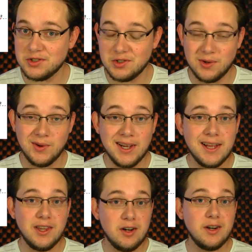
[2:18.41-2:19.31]
So
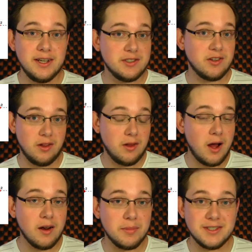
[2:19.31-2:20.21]
there is a
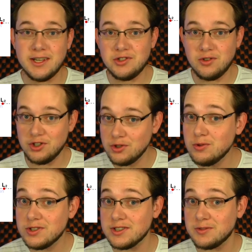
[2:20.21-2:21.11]
lot of potential
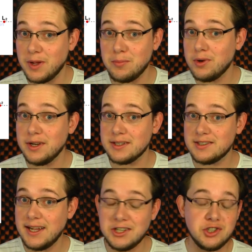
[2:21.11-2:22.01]
uses by putting a
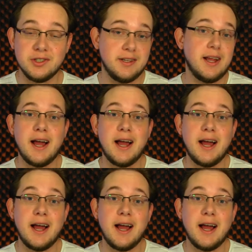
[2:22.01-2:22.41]
station in